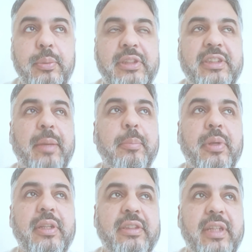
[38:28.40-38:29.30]

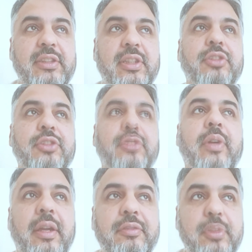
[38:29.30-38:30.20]
templates, etc., and
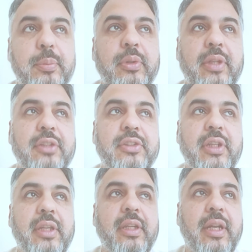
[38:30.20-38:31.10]
how you put that
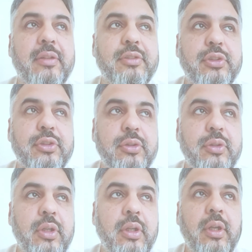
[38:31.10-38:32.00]
together, how you
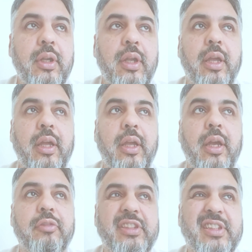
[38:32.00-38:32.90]
do
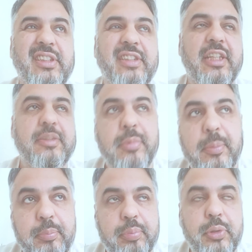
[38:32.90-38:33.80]
a risk
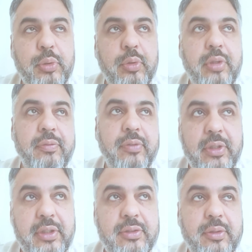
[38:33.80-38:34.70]
assessment purely for
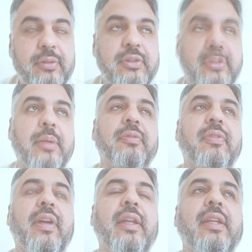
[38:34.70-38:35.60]
this sort of type of
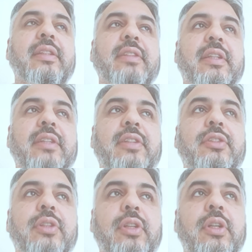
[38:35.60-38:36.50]
finance,
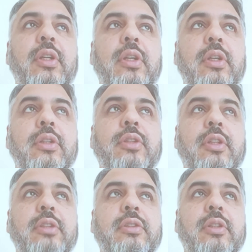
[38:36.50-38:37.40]
etc.
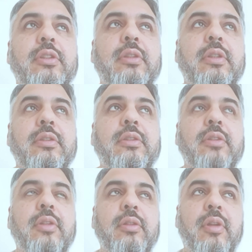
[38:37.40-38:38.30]
But so it's
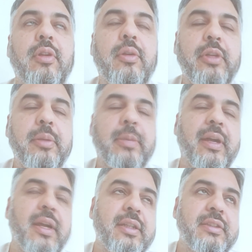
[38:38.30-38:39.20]
not only
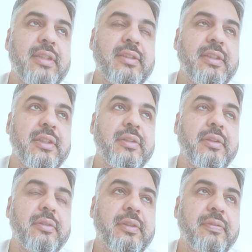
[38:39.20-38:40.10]
about accessing
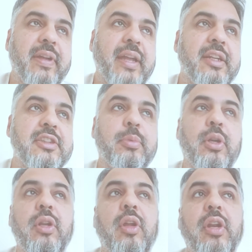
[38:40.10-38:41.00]
the finance, but
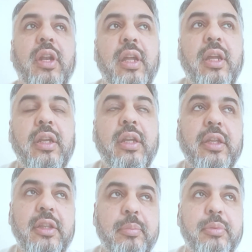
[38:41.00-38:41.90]
a lot of learning
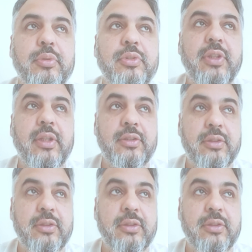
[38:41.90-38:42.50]
in the process,